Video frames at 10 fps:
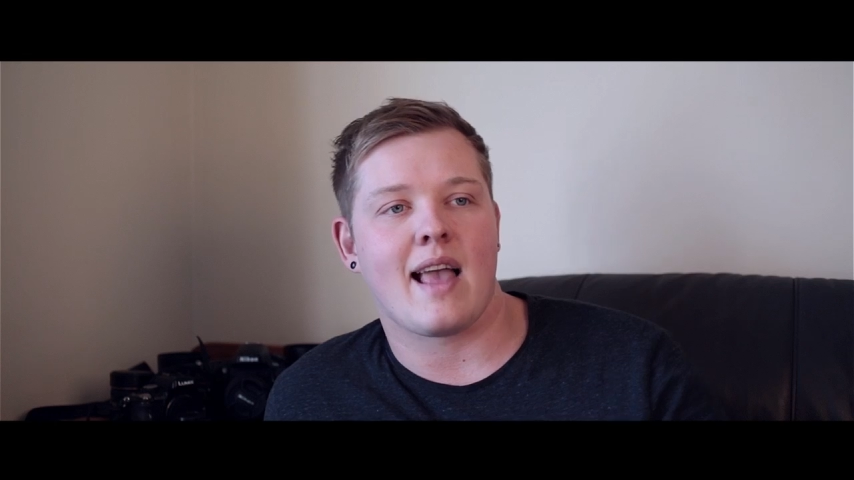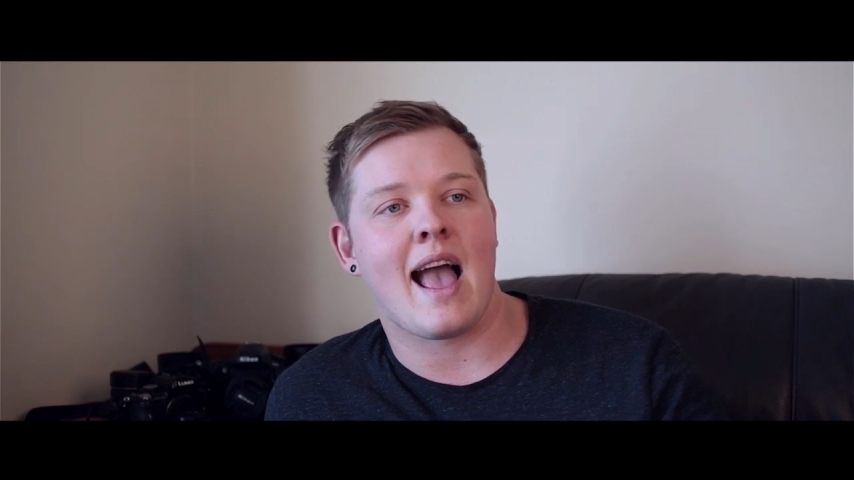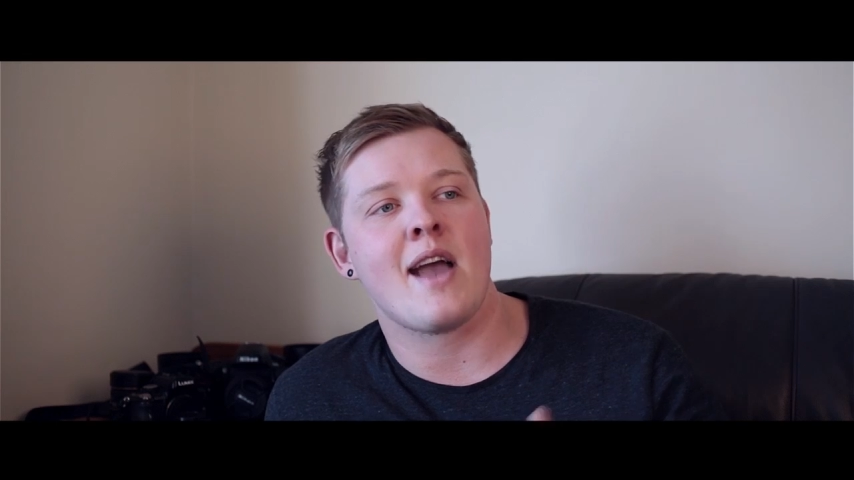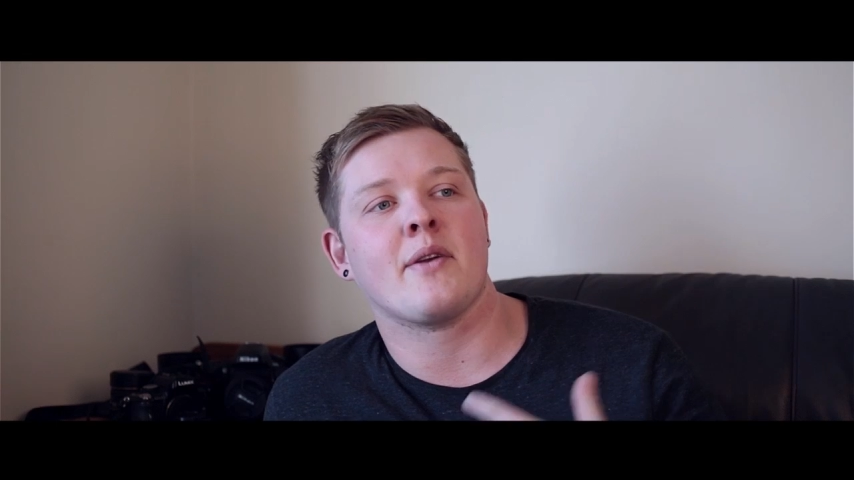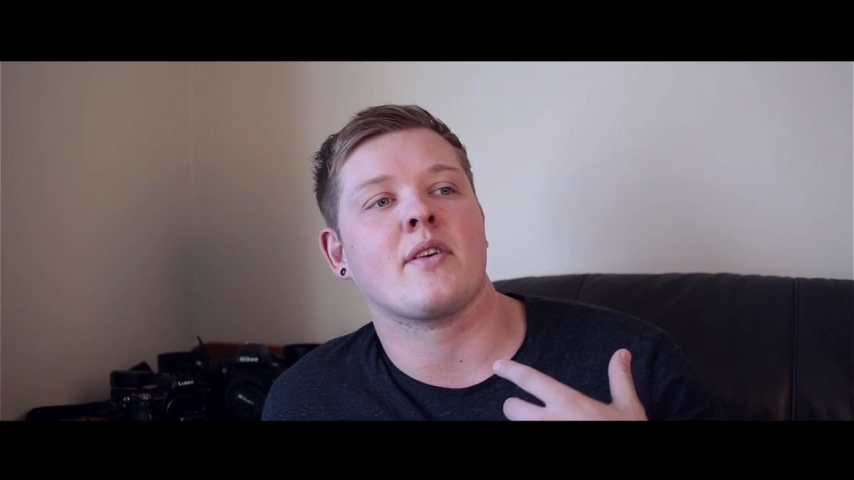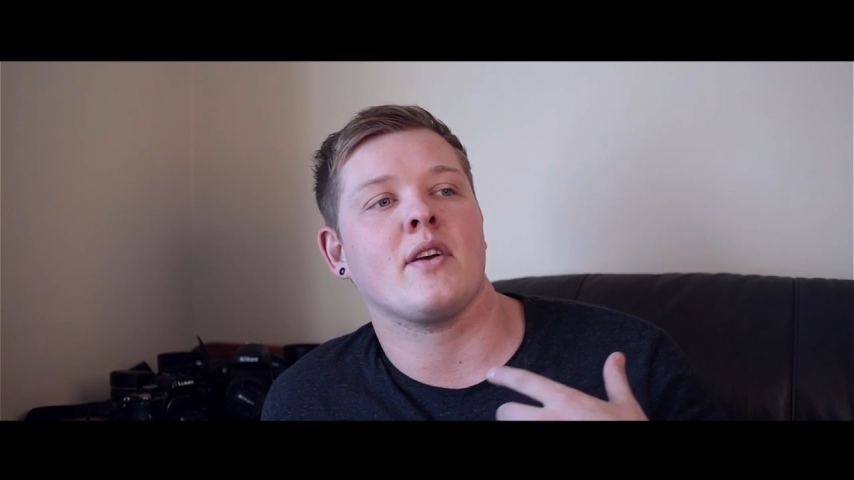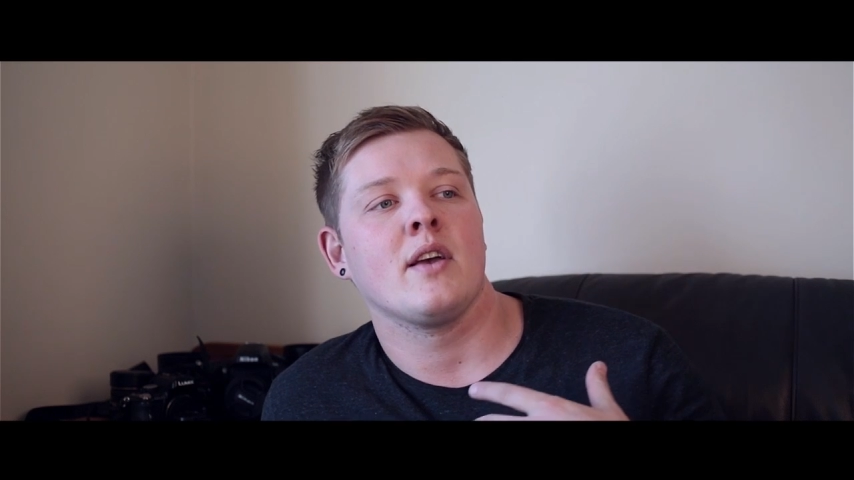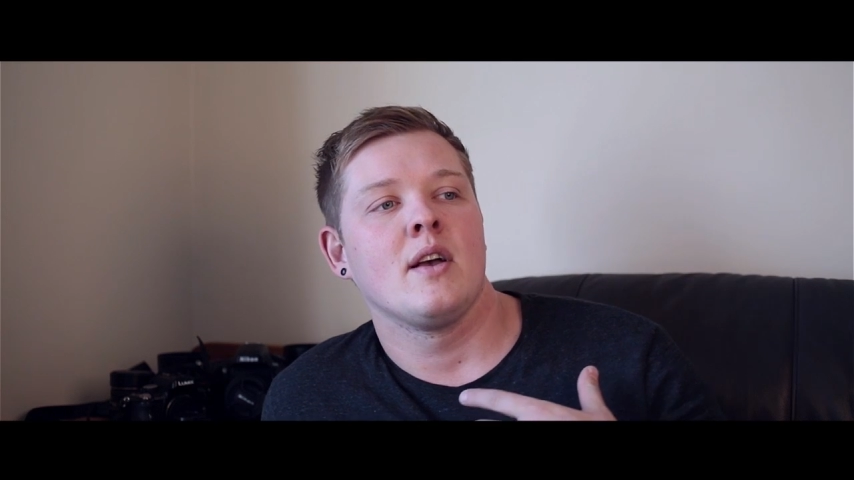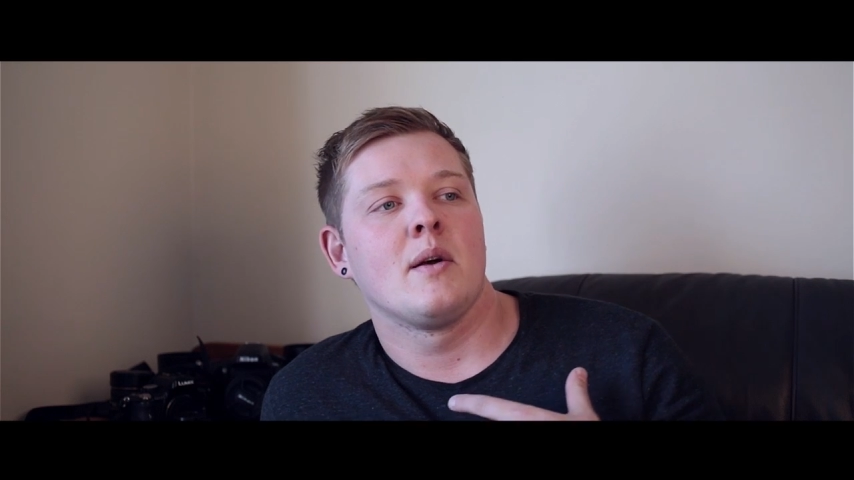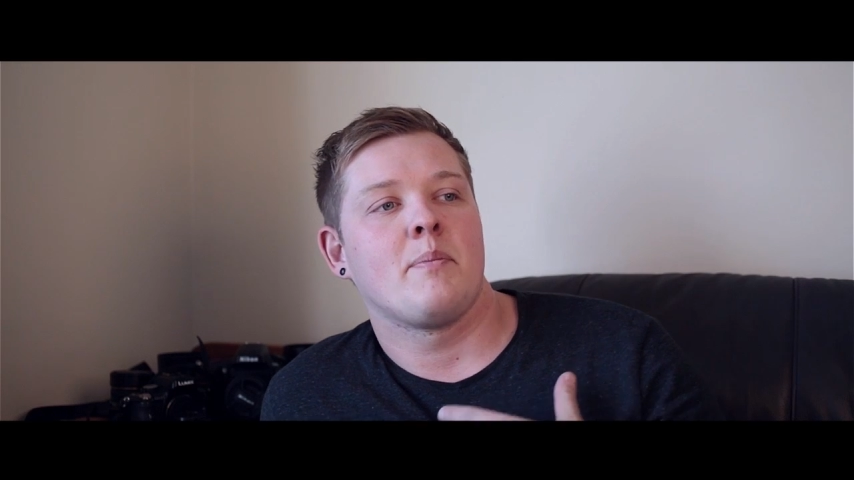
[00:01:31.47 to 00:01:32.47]
how
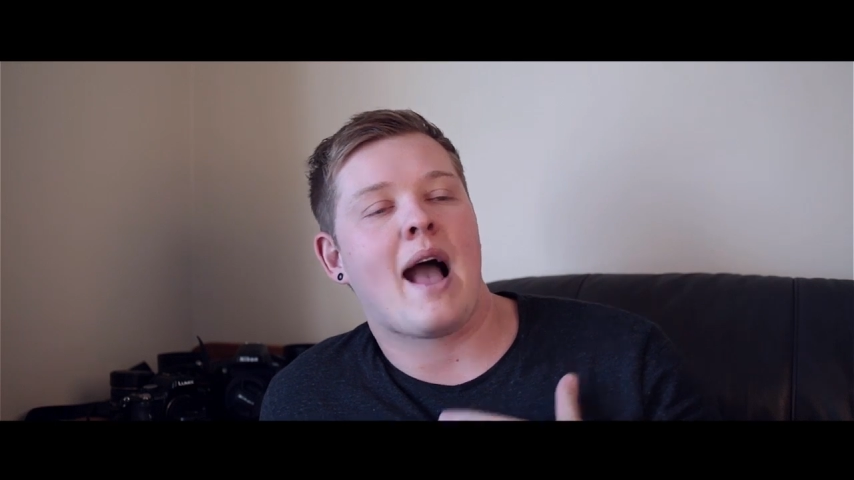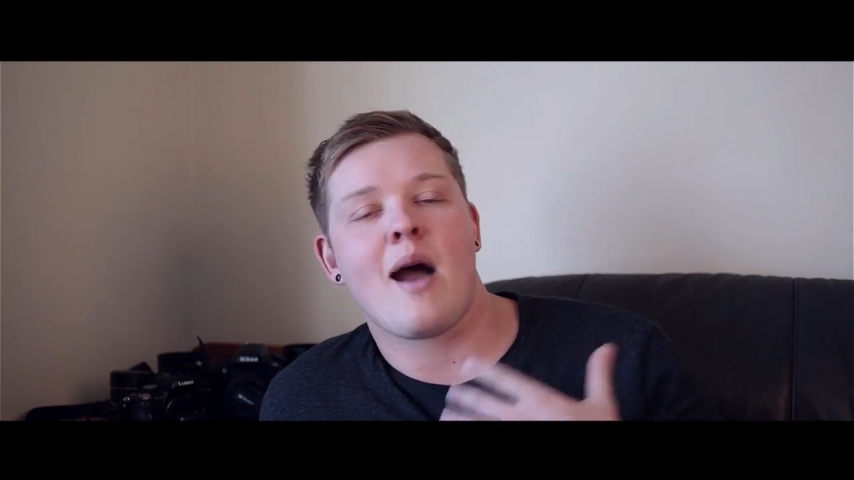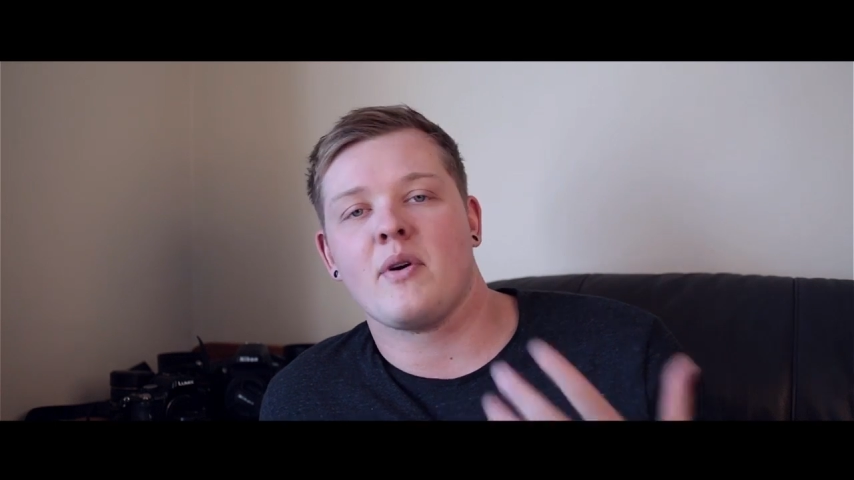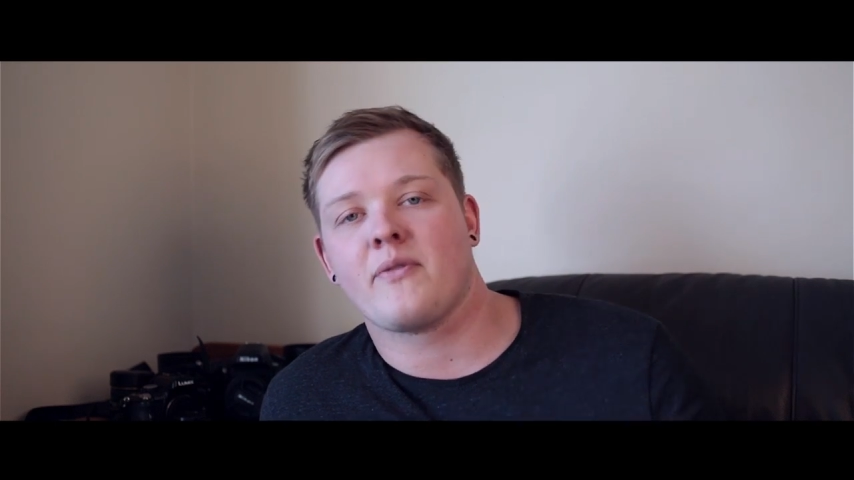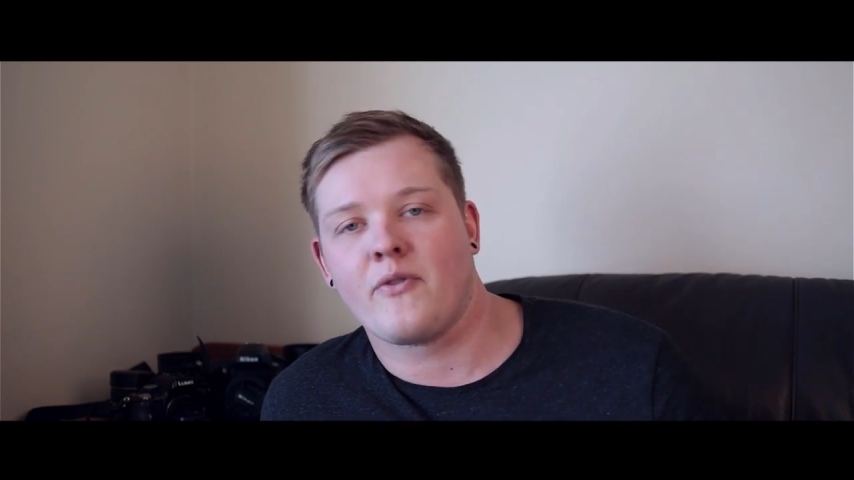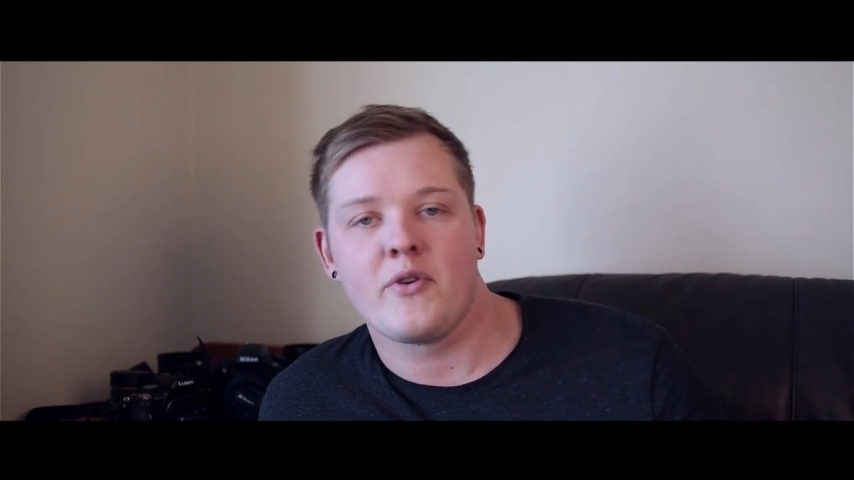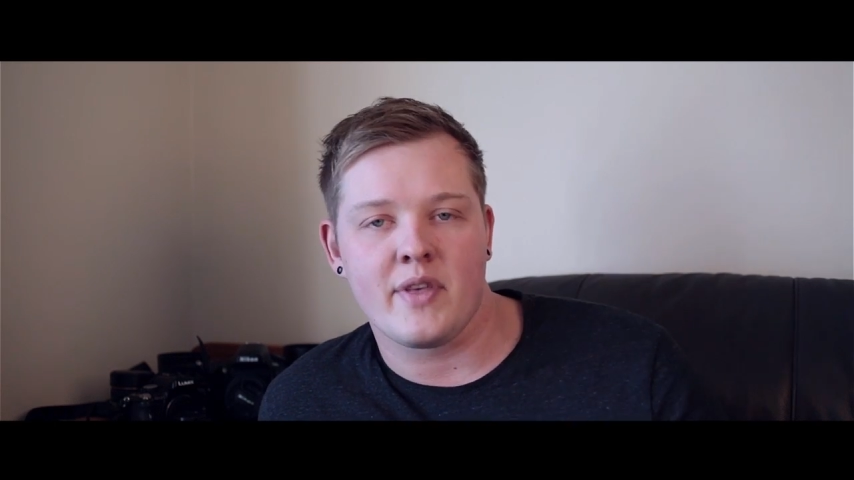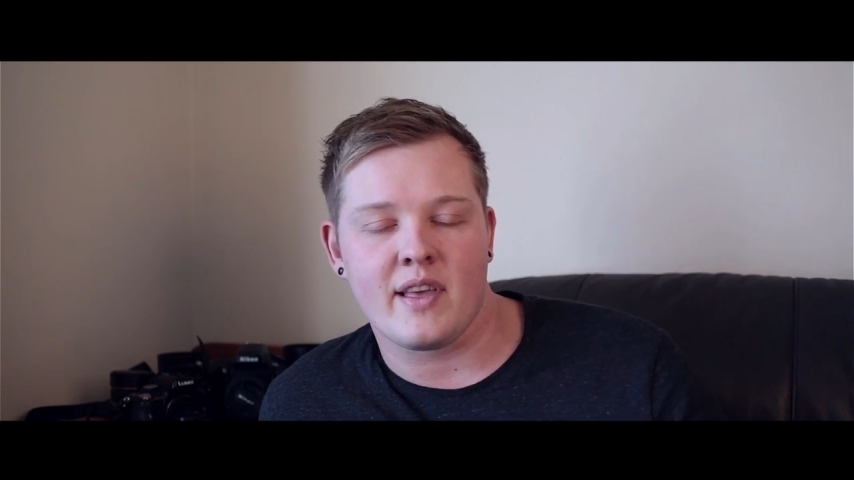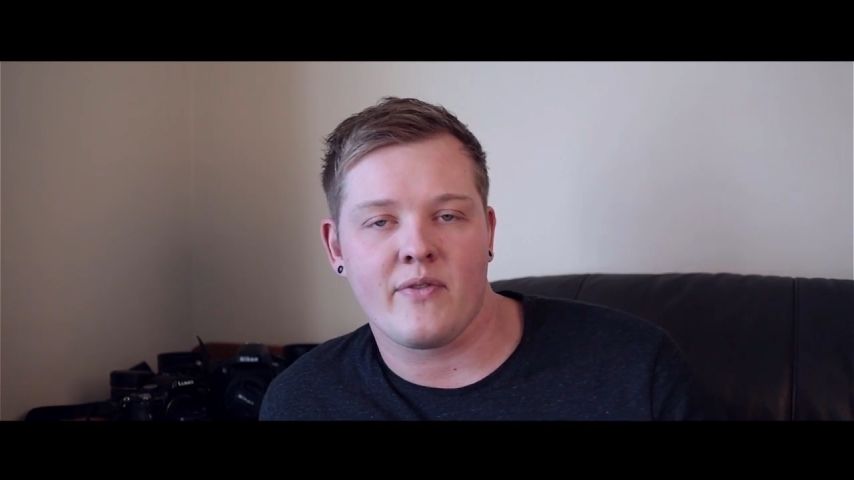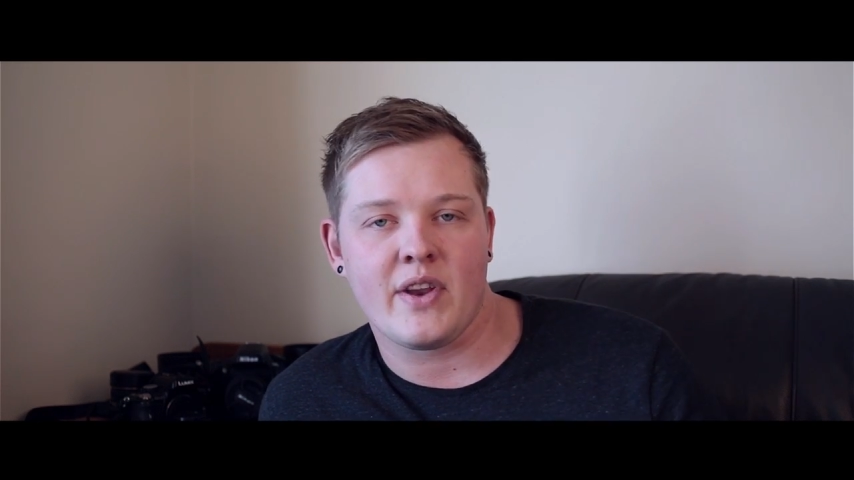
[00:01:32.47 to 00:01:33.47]
to power
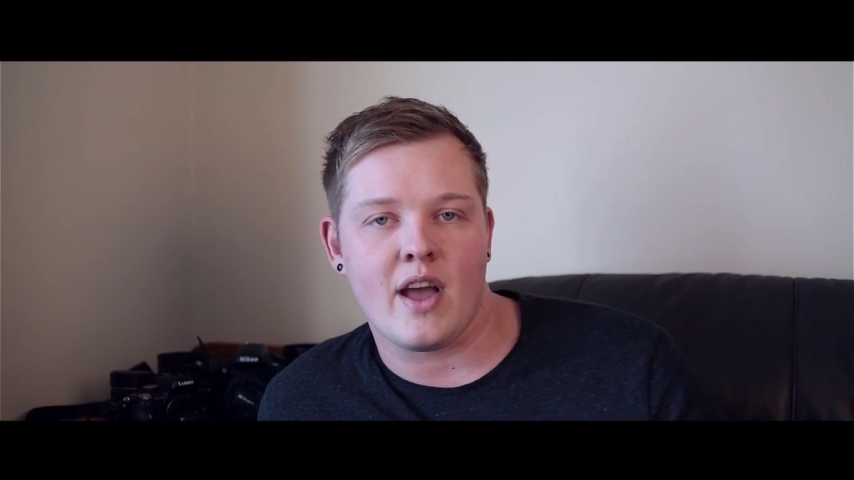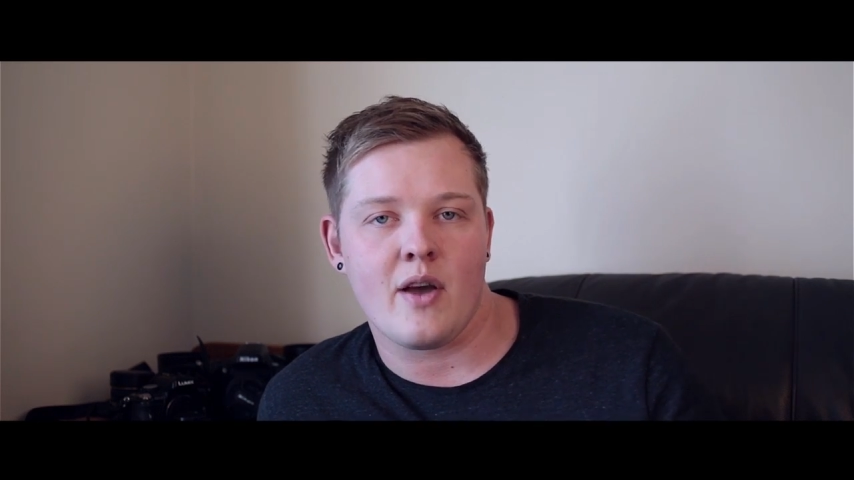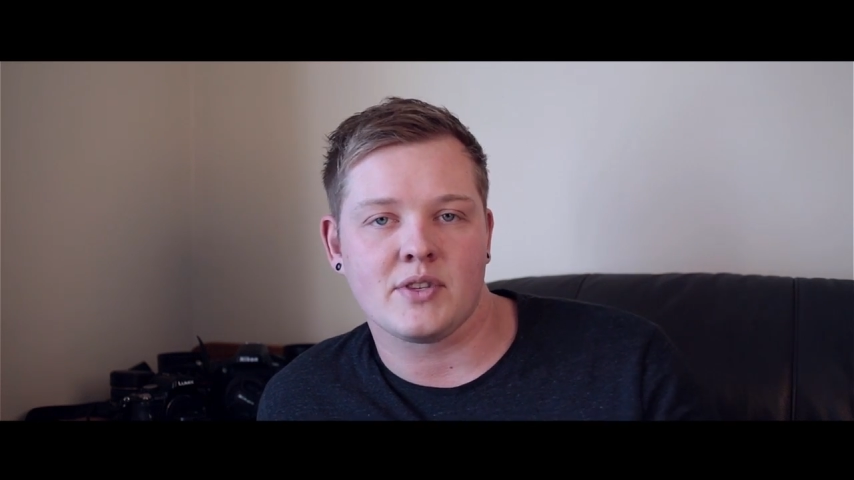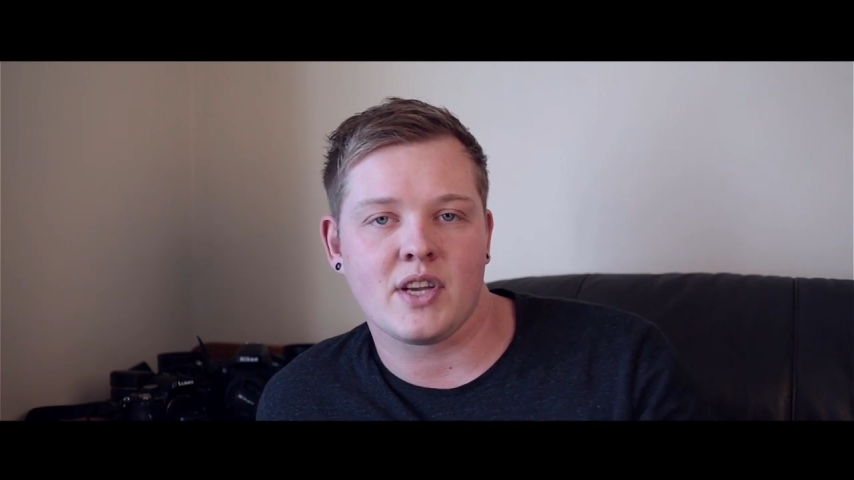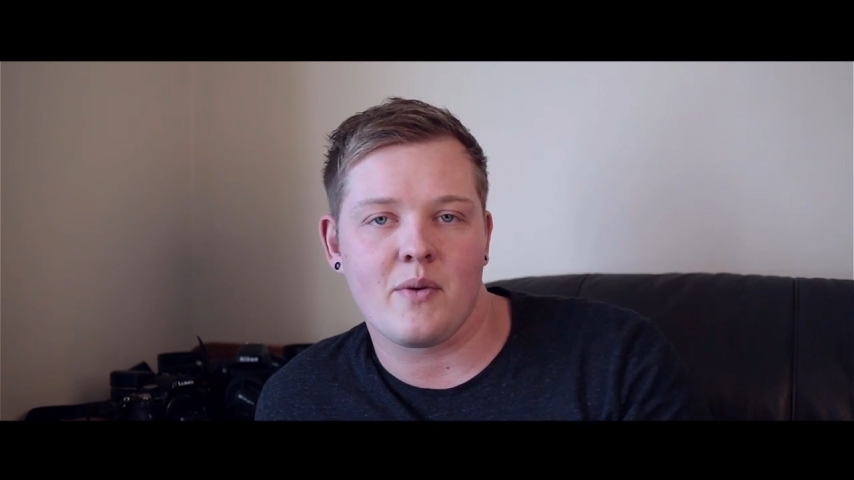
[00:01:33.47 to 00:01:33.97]
through these videos.